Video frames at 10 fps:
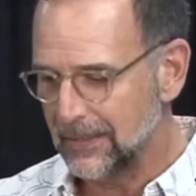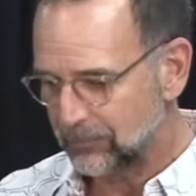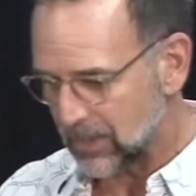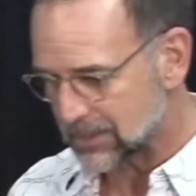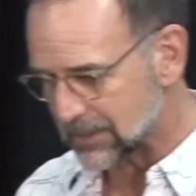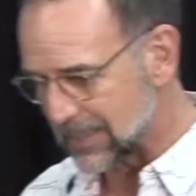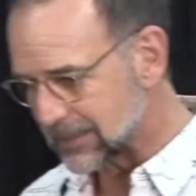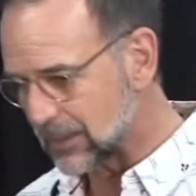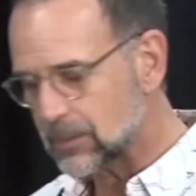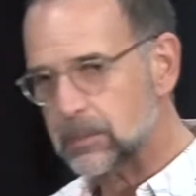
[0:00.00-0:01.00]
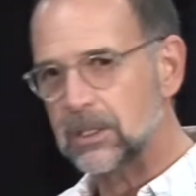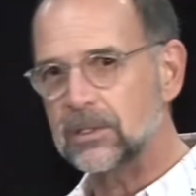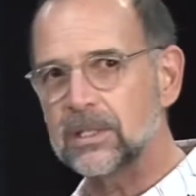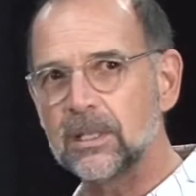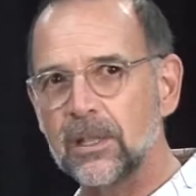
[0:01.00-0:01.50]
It's like there's
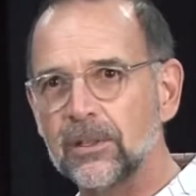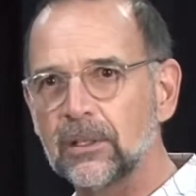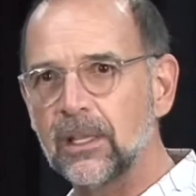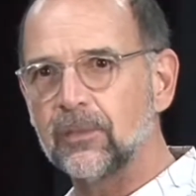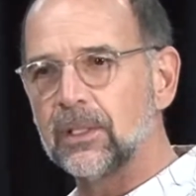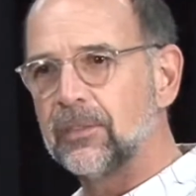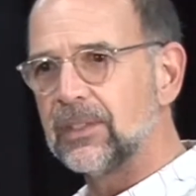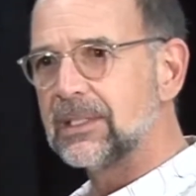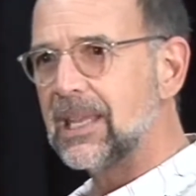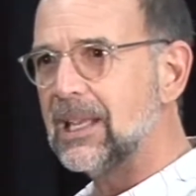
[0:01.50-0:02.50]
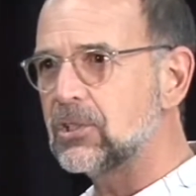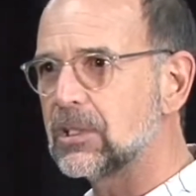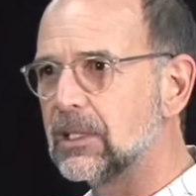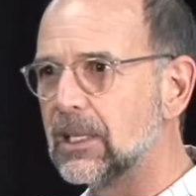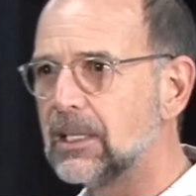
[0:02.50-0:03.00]
another level of
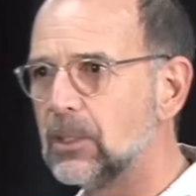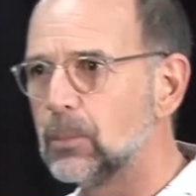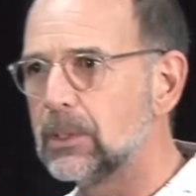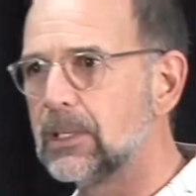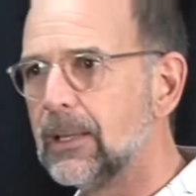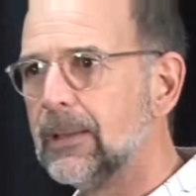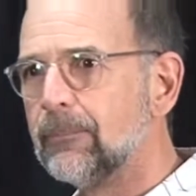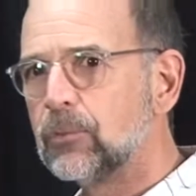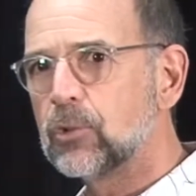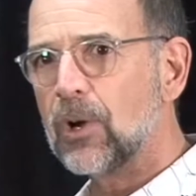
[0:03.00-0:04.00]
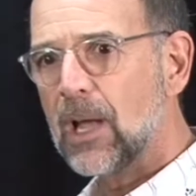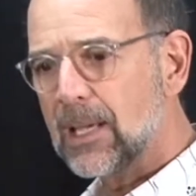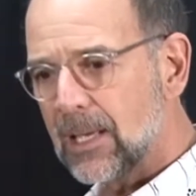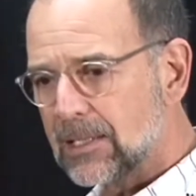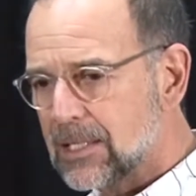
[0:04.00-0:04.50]
intention that you would try a
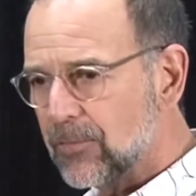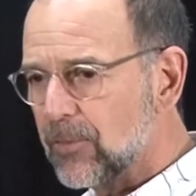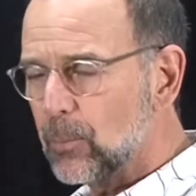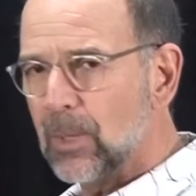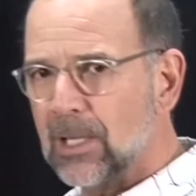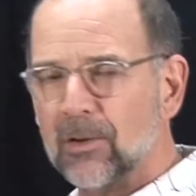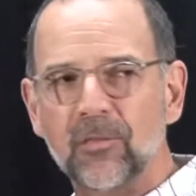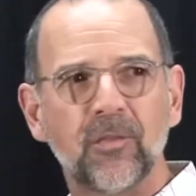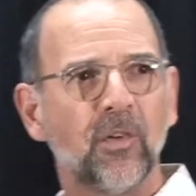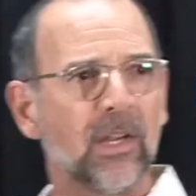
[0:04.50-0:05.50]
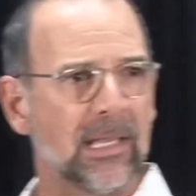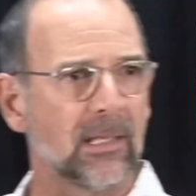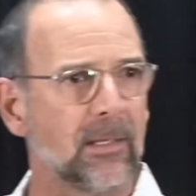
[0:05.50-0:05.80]
different way of footing,